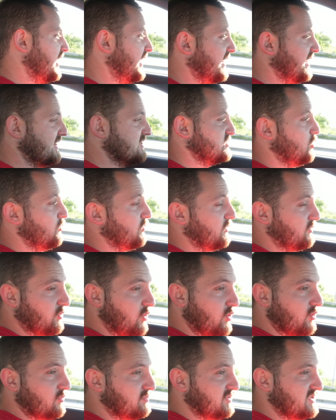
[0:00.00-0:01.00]
a nice open
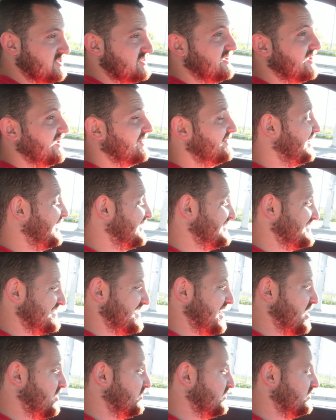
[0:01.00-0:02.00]
road, plus you get that
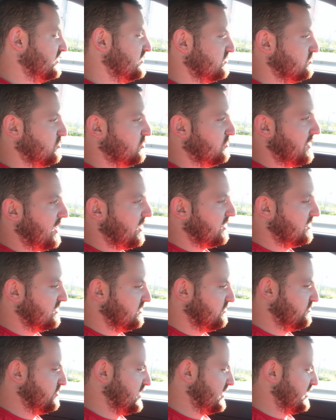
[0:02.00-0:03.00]
sound and the smooth power
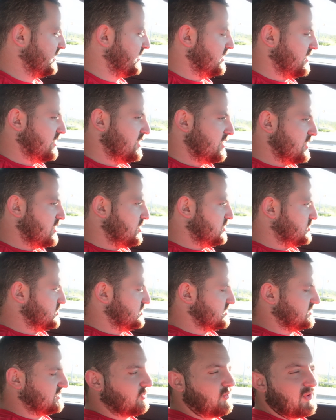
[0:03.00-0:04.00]
delivery, and
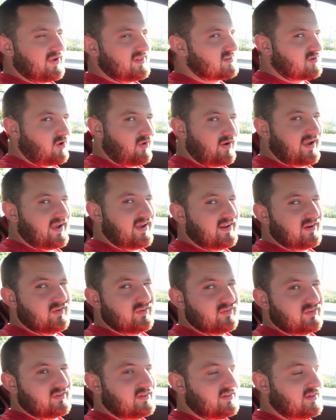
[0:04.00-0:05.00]
just the way this car
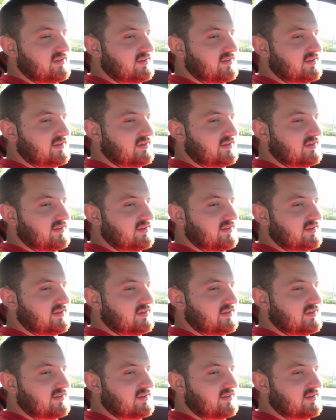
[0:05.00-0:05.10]
handles,